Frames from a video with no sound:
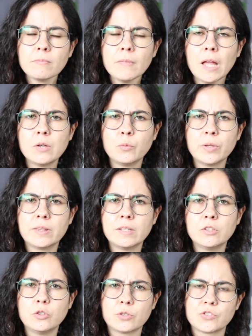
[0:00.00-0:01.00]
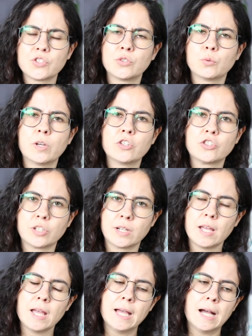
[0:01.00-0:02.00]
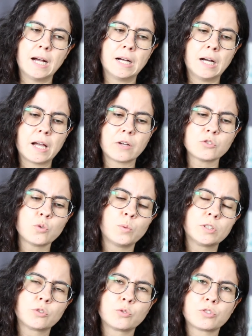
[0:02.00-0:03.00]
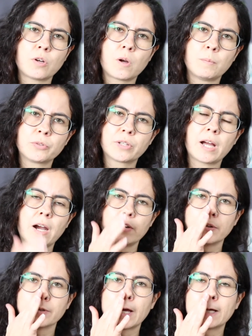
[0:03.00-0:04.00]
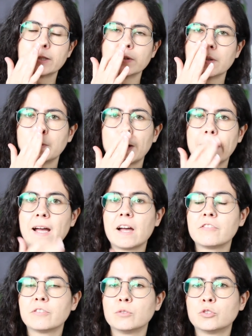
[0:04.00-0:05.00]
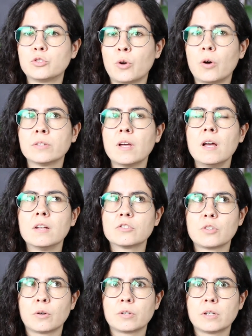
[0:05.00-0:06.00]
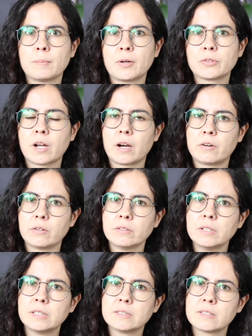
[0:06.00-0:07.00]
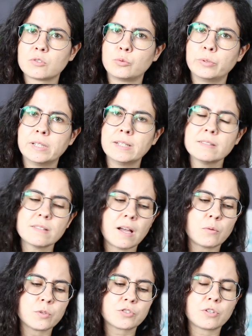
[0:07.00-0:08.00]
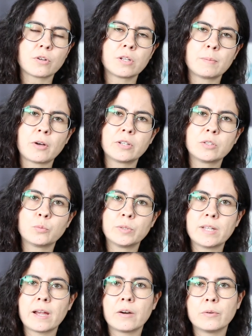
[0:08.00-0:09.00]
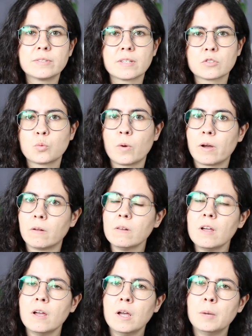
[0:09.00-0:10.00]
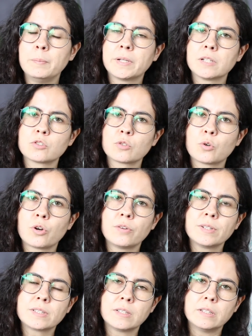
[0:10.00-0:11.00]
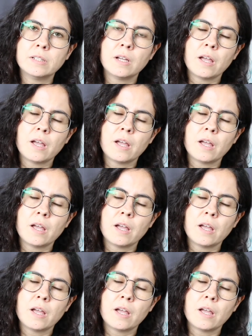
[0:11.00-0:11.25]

and within your situation. I also wanted to talk about Chiron. I don't know why I feel drawn talking about Chiron in these readings. I was talking about it with Aries as well, because currently